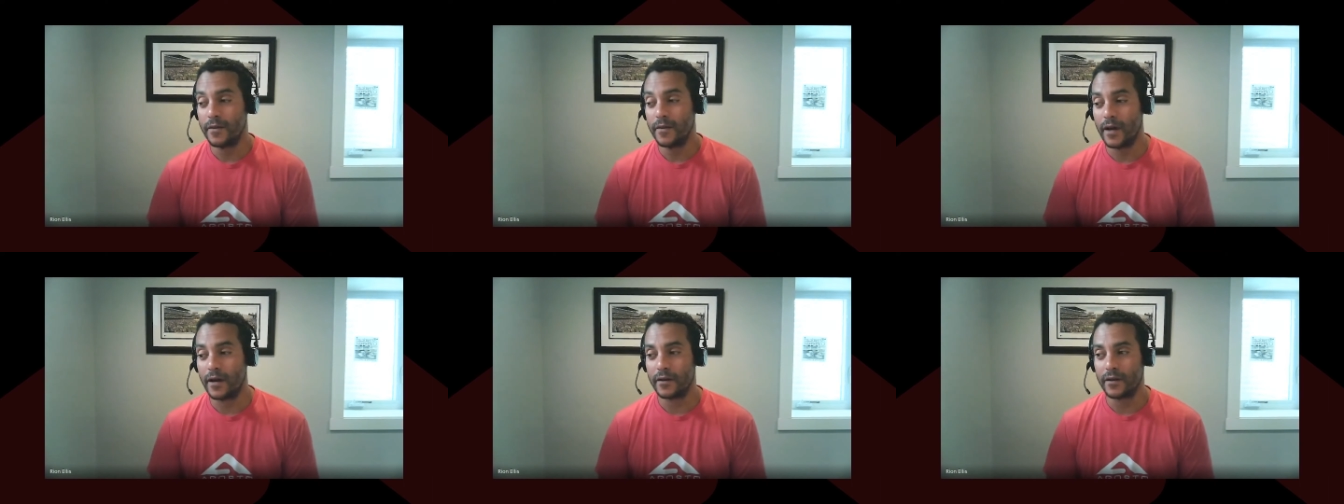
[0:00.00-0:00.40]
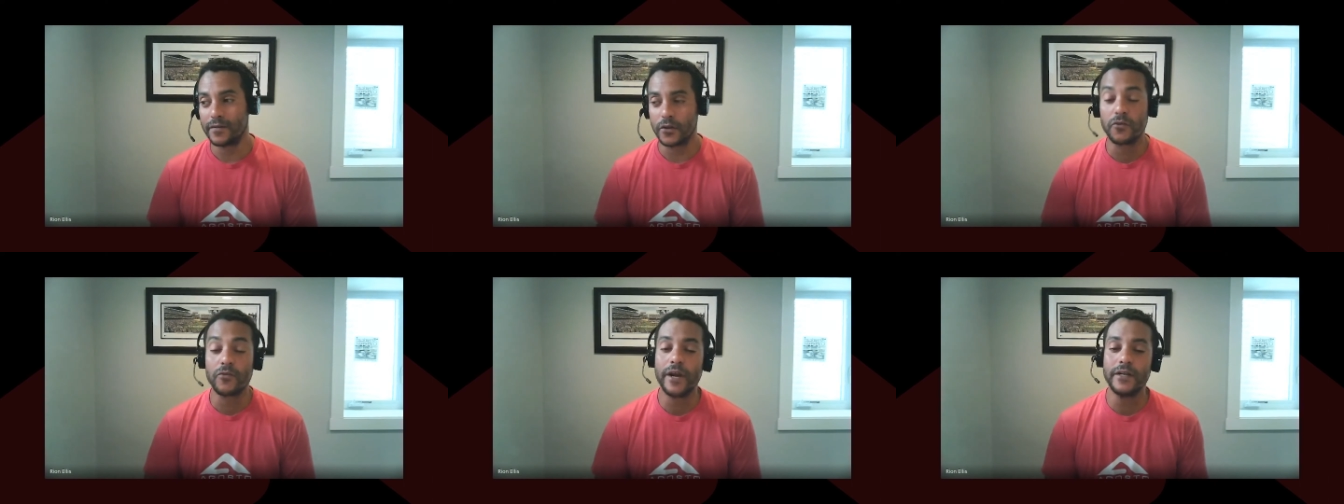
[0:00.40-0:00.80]
Uh,
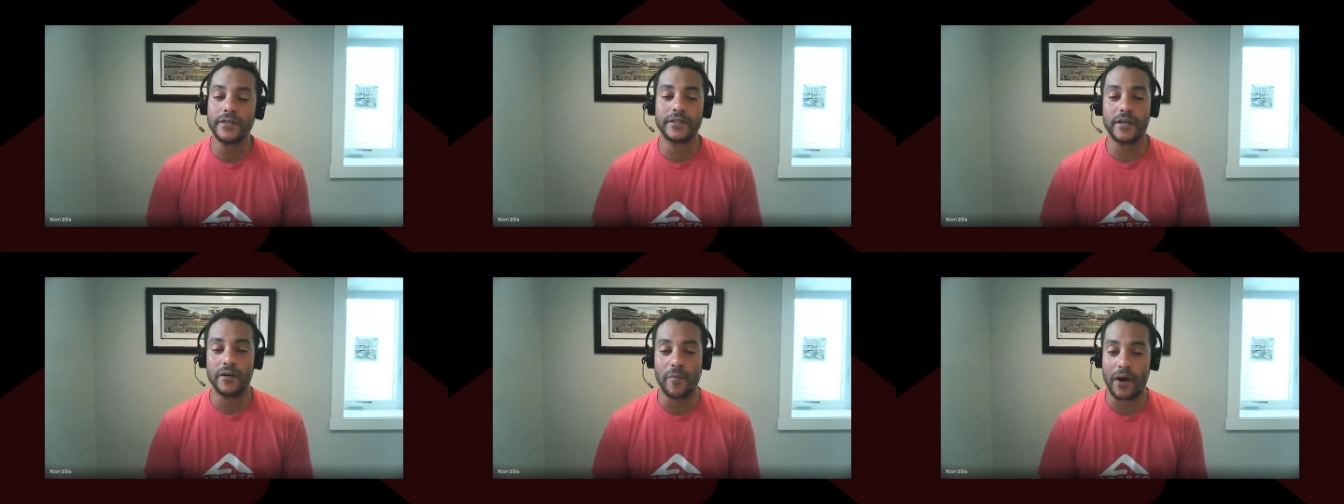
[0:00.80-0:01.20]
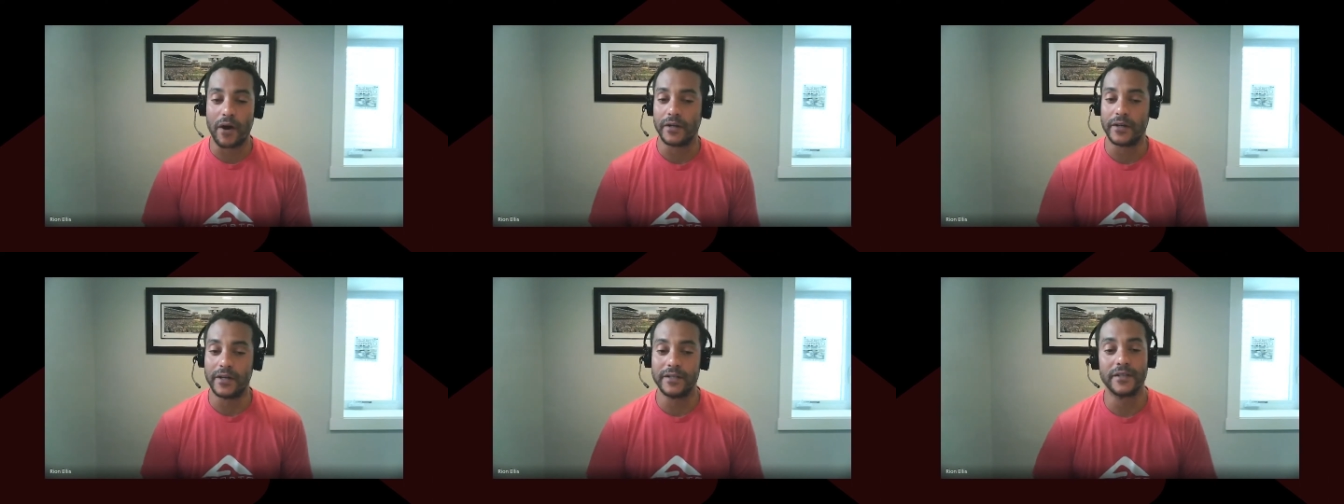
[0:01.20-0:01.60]
the greatest thing about
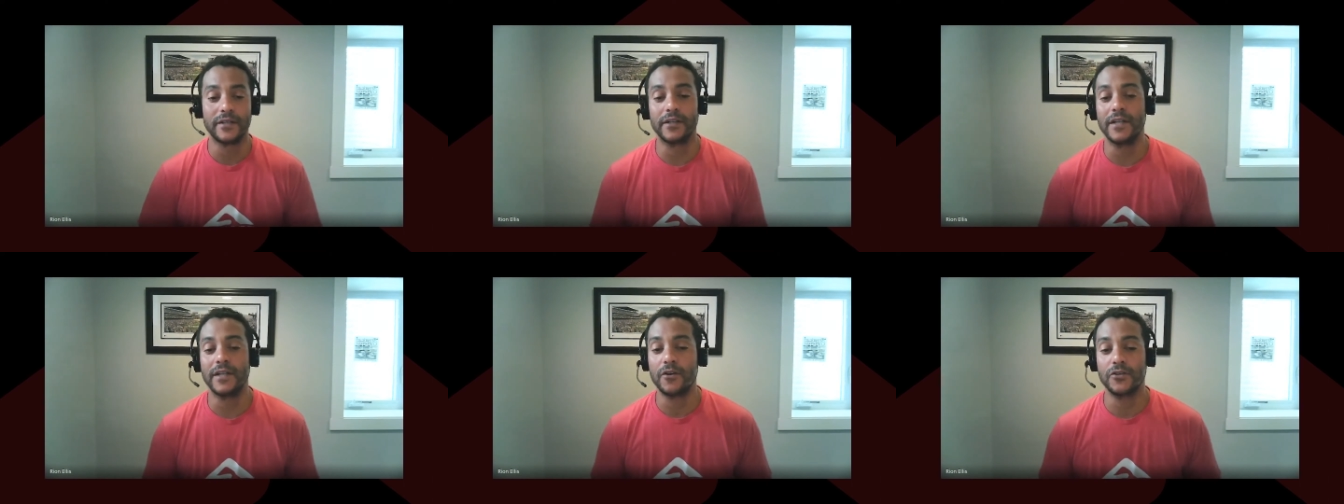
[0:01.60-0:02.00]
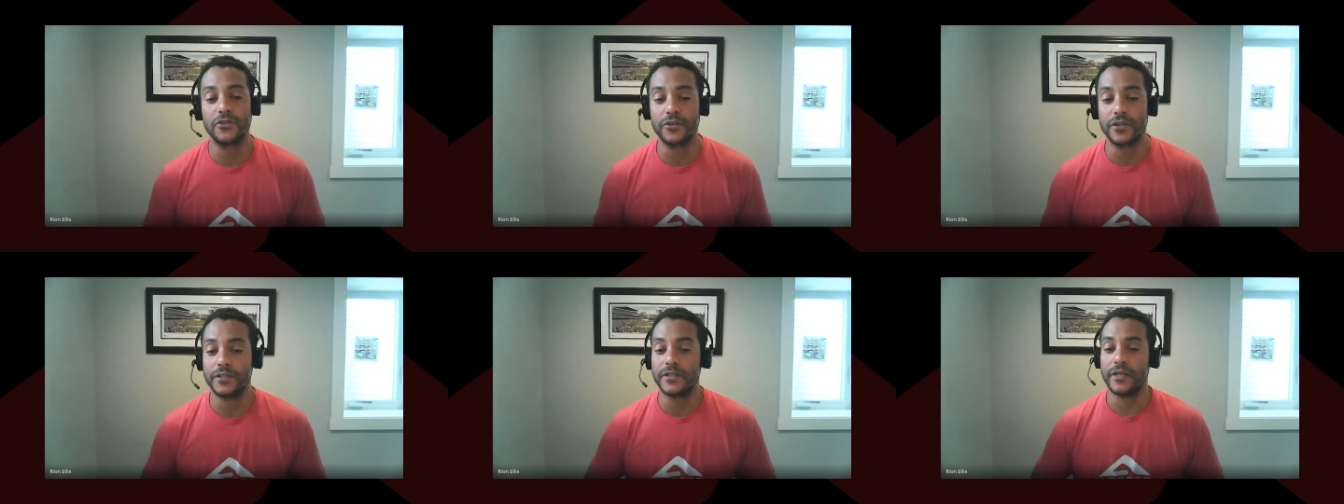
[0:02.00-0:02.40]
it is it allows
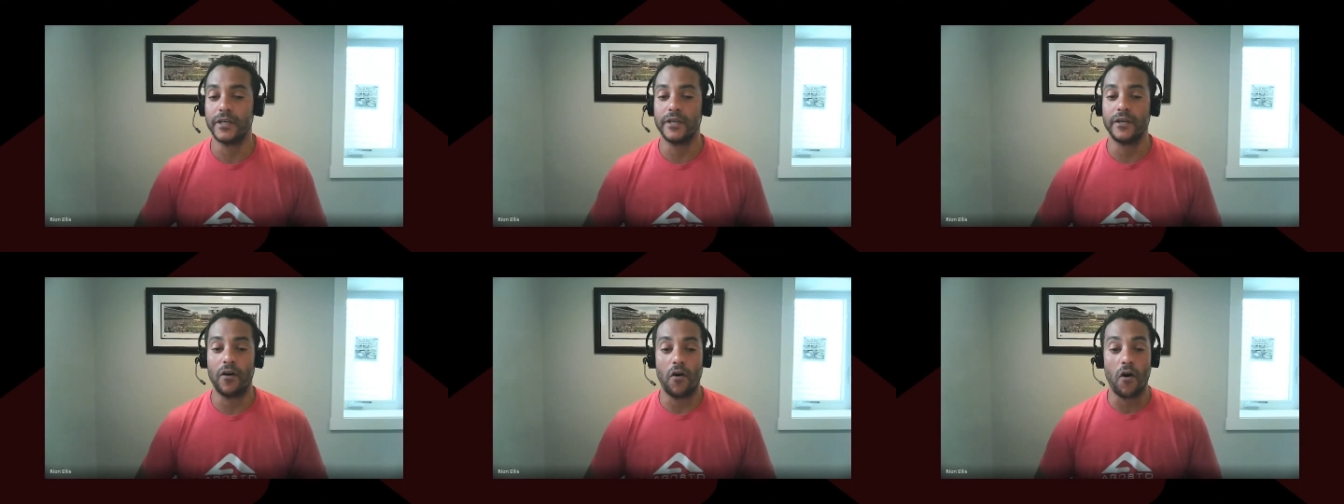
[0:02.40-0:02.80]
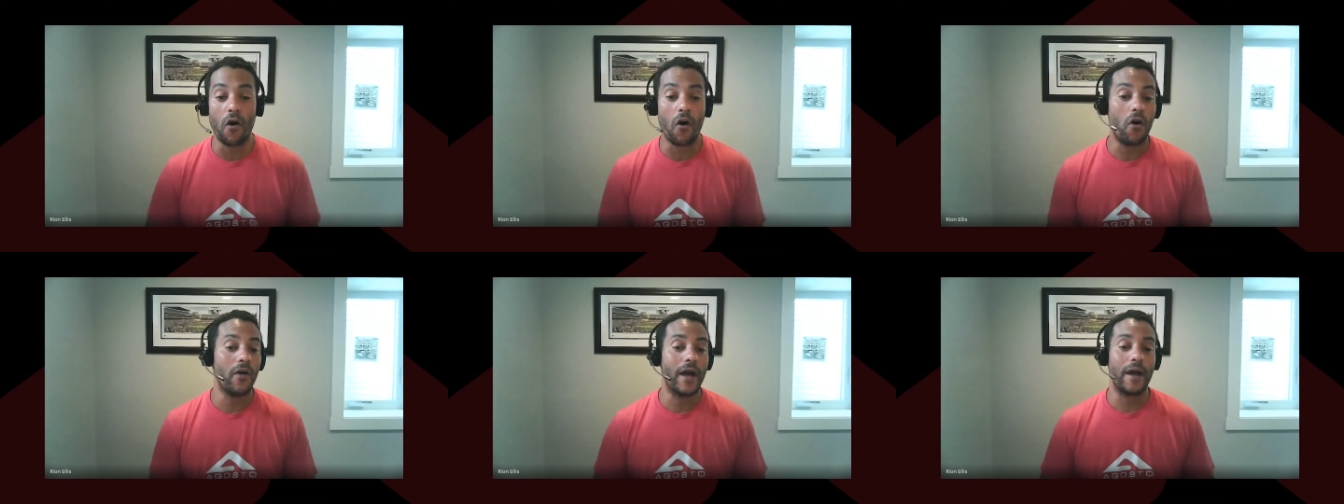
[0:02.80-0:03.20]
you to see
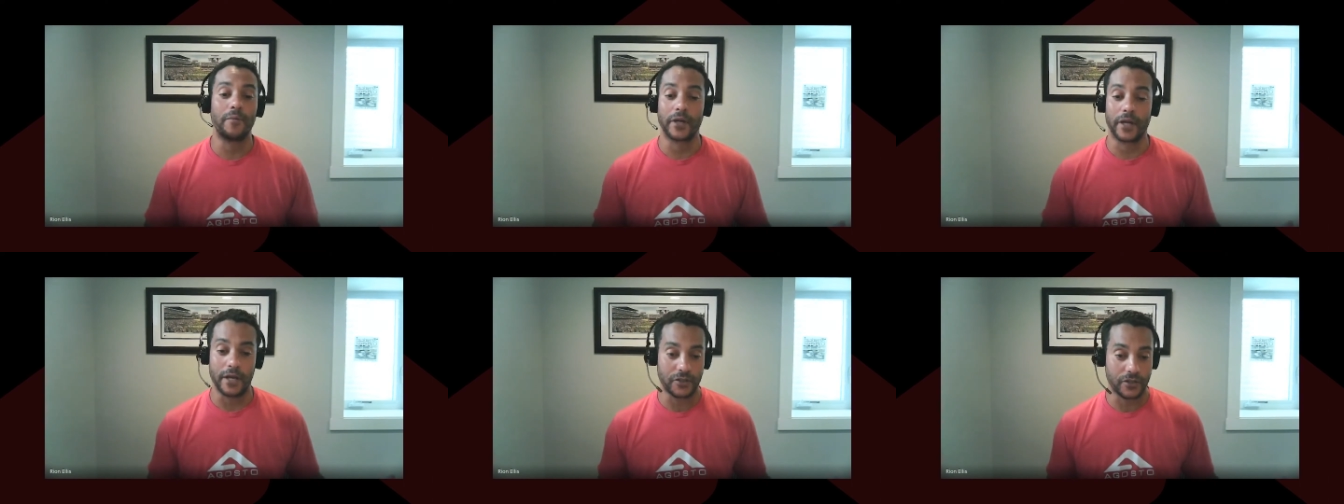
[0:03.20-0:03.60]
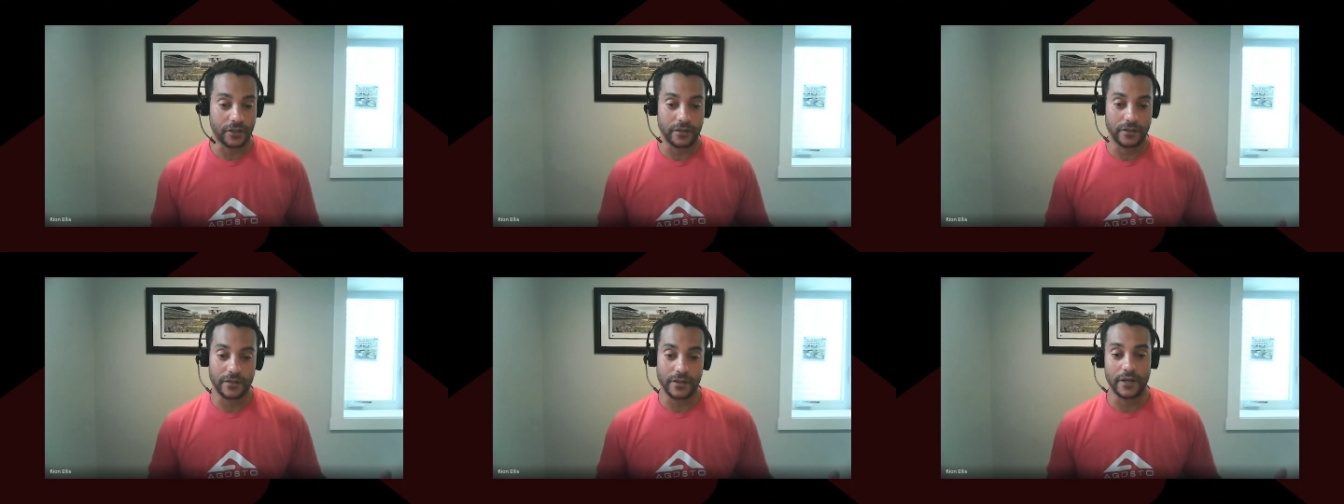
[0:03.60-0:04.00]
all
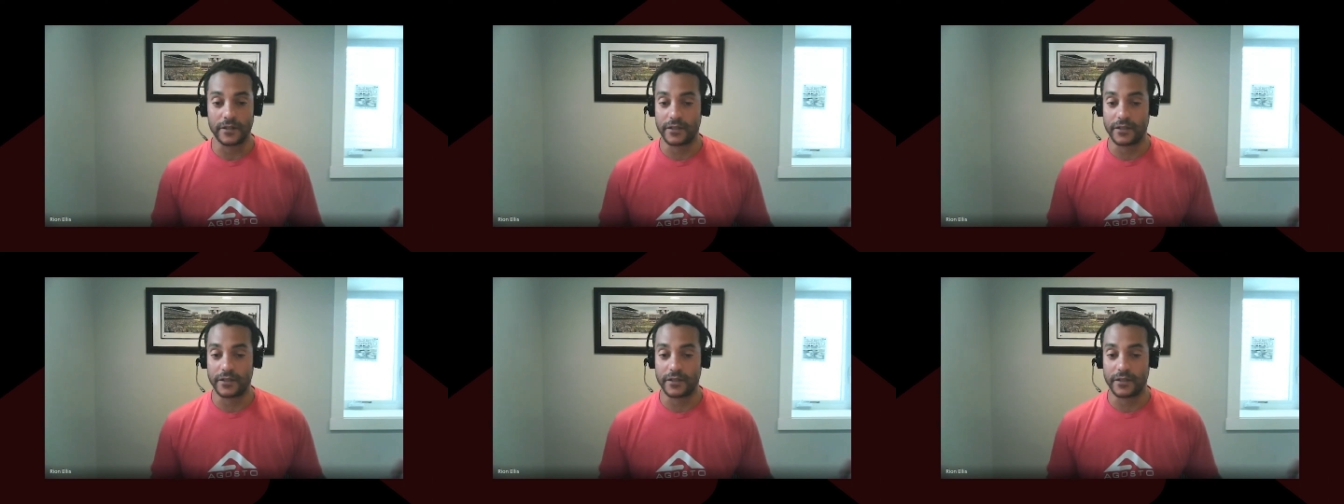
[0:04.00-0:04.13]
applications and